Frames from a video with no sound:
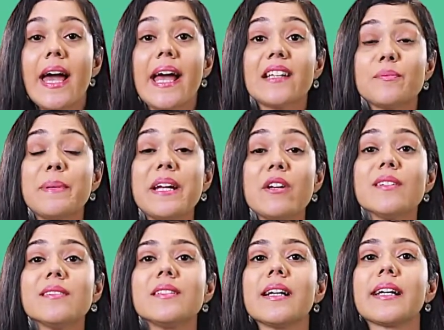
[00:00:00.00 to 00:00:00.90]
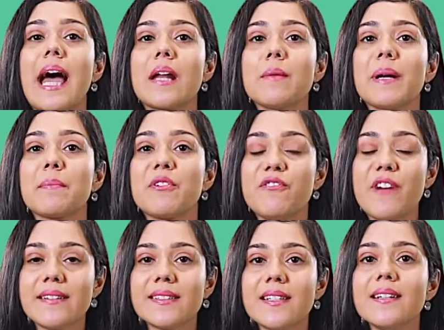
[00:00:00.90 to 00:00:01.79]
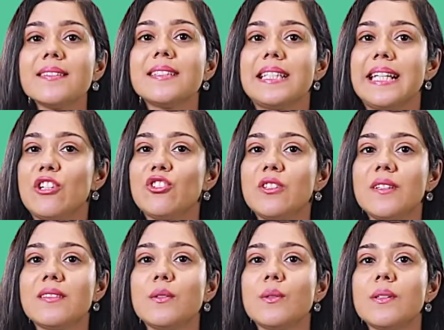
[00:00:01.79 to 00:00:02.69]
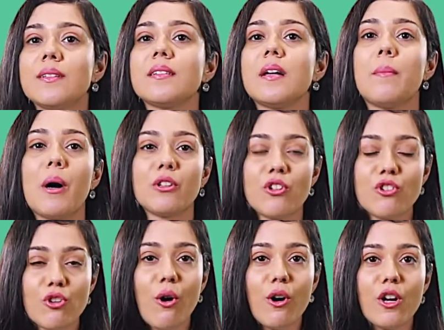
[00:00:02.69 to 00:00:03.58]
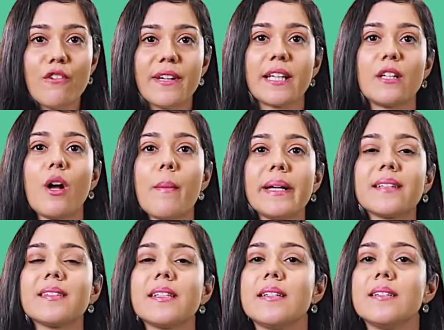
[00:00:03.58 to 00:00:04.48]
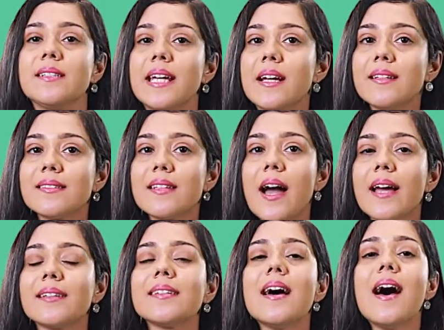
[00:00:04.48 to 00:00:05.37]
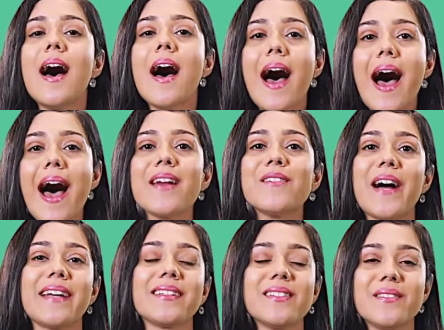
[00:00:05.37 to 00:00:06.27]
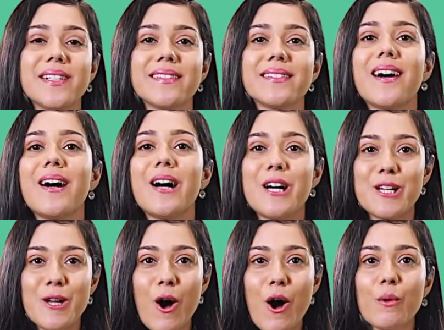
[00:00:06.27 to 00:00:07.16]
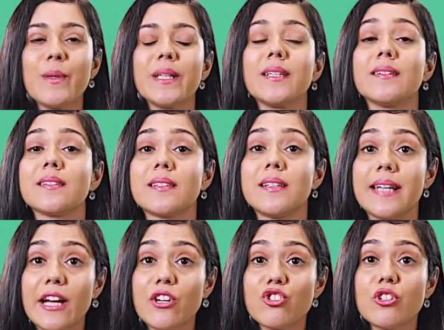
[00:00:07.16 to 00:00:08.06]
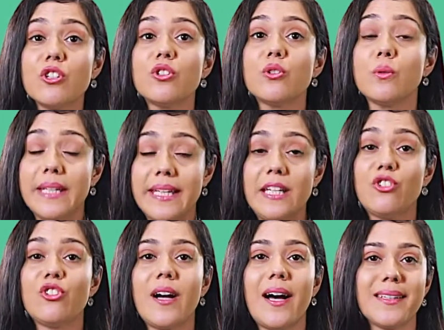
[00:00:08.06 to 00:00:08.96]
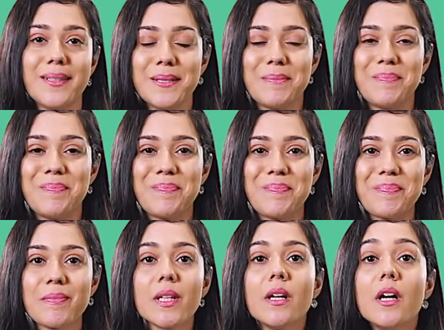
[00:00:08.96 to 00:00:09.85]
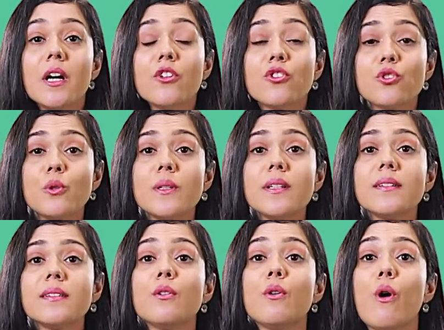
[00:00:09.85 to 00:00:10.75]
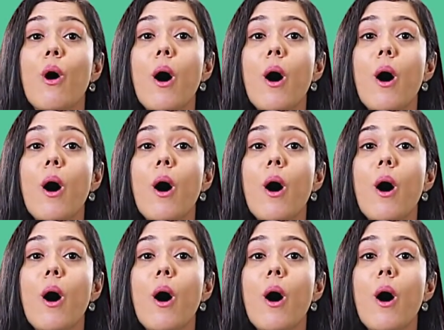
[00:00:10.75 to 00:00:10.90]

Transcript: Experienced academic professors teach the students about the role of economics in data science and vice versa, along with its connection to each other. Students who